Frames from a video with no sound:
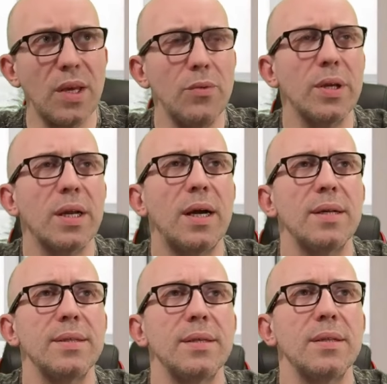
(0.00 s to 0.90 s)

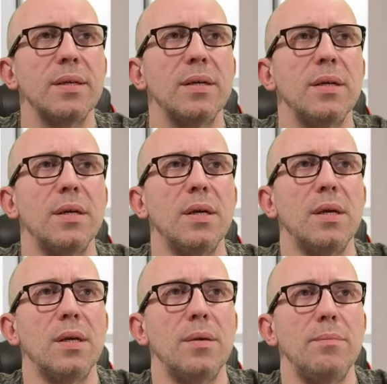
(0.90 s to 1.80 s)
regarding the
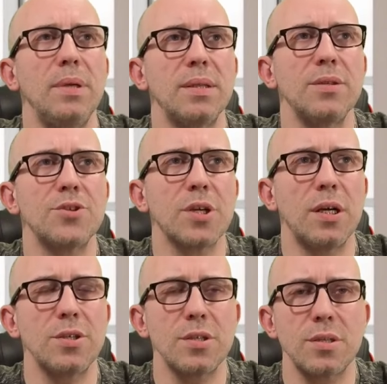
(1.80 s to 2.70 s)
built-in
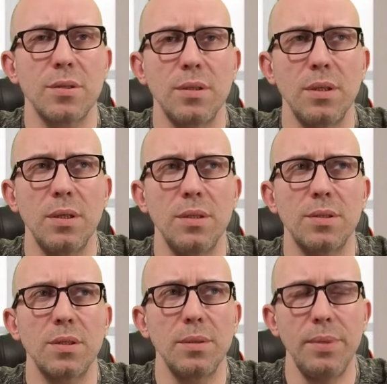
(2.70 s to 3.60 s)
charger. So it's
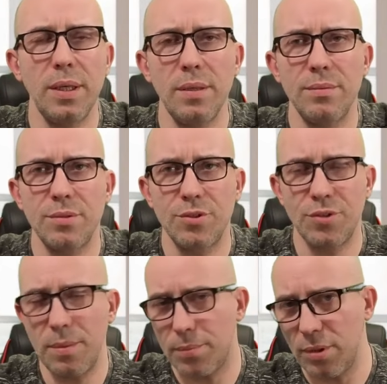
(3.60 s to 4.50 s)
going to be
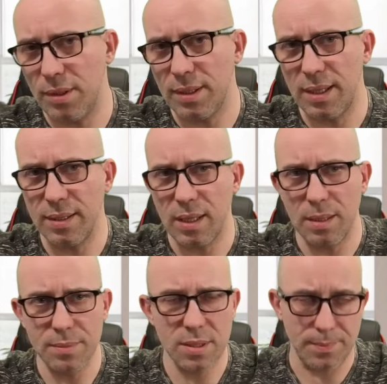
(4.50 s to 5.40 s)
3.9
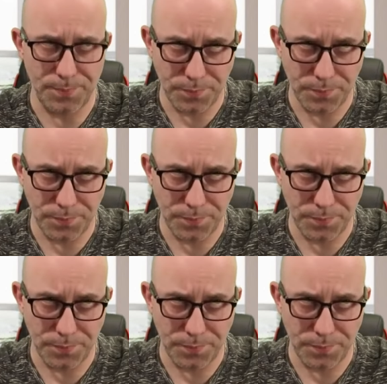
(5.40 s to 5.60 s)
amps